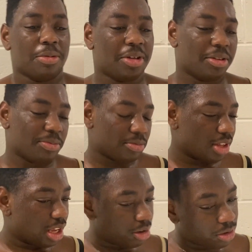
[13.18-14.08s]
I mean,
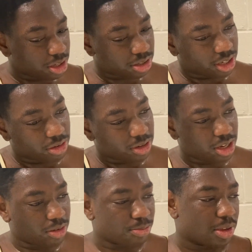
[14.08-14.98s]
it
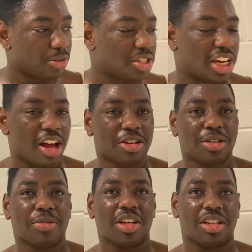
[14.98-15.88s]
was
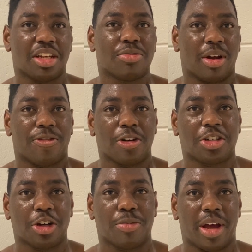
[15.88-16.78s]
challenging because it is my
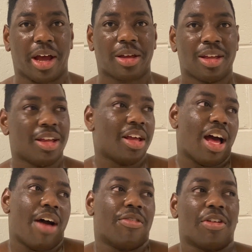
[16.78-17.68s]
first year back.
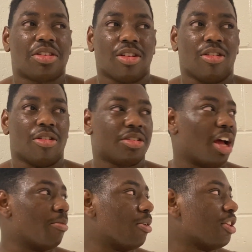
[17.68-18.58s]
I haven't wrestled a long
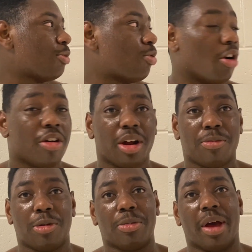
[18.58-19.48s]
time, but this program
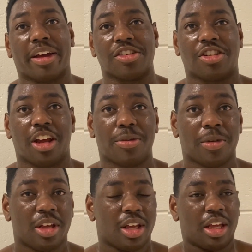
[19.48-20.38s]
put me back in shape.
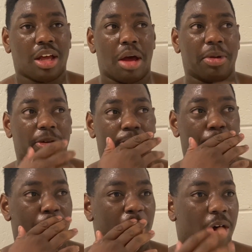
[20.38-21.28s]
I mean,
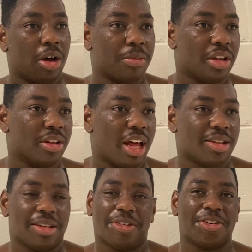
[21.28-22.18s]
football, I mean,
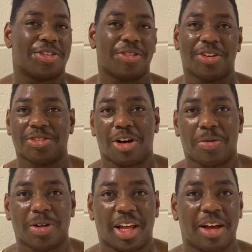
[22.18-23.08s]
that's a different story. We don't talk
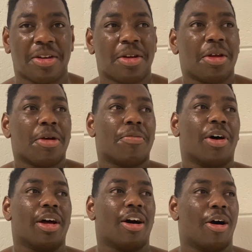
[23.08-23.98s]
about that.
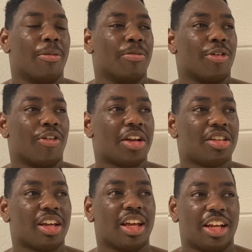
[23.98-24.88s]
But
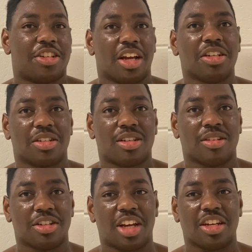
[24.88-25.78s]
wrestling, it changed.
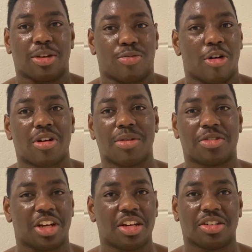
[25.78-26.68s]
It changed. The
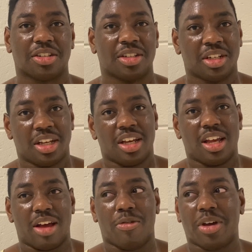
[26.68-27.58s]
program's changing,
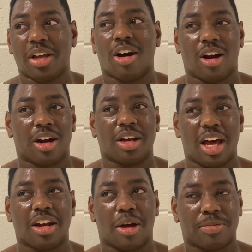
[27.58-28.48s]
and we are
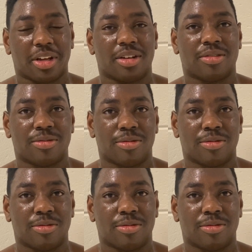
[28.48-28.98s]
heading up there.